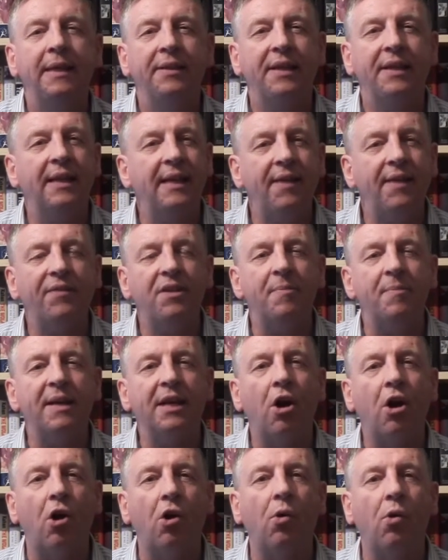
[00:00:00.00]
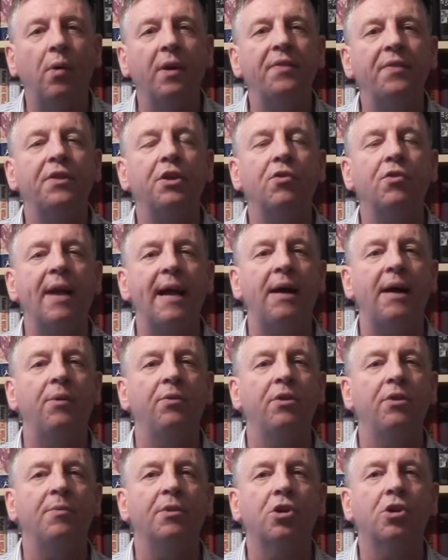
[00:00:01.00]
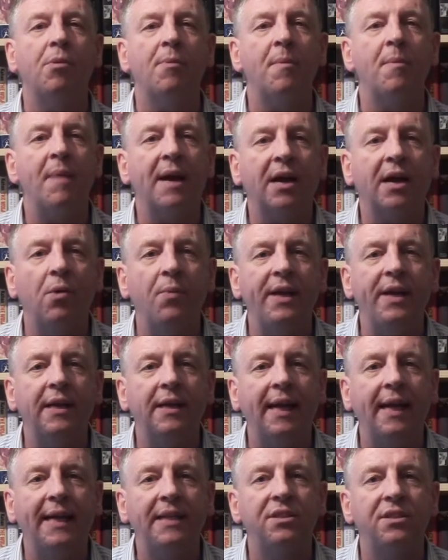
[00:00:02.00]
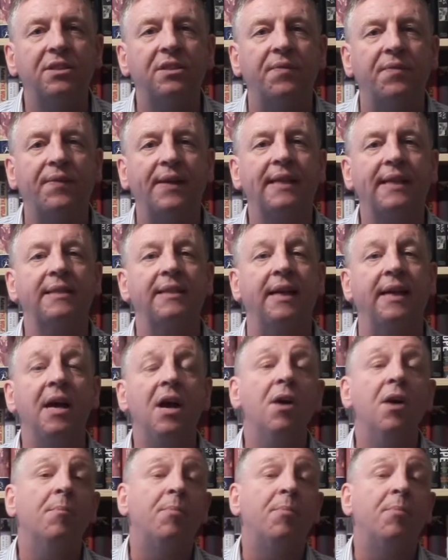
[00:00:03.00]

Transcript: they'd left a big hole in the ground and were coming back a week later to fix it.